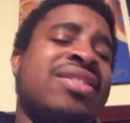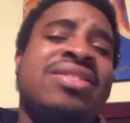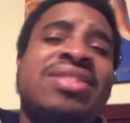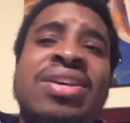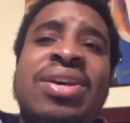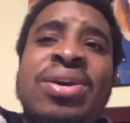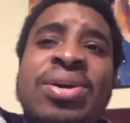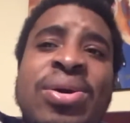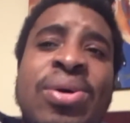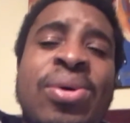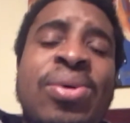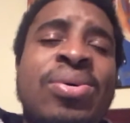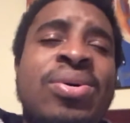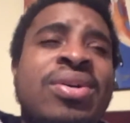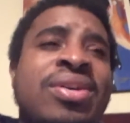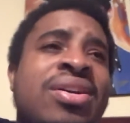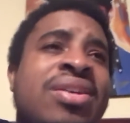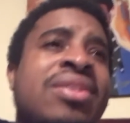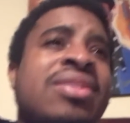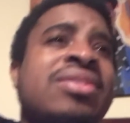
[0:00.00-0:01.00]
still
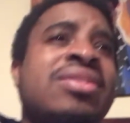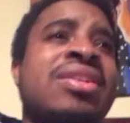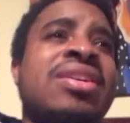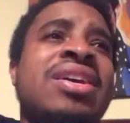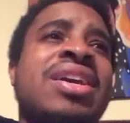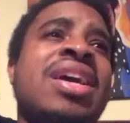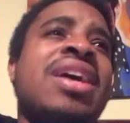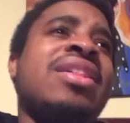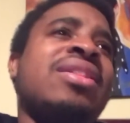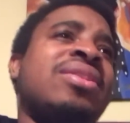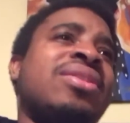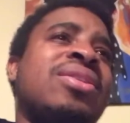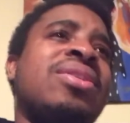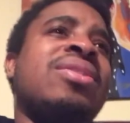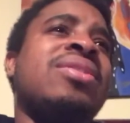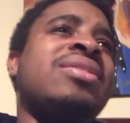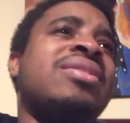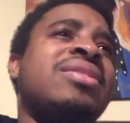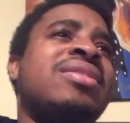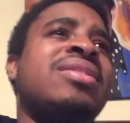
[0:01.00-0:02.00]

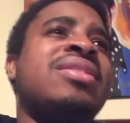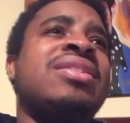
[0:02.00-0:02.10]
together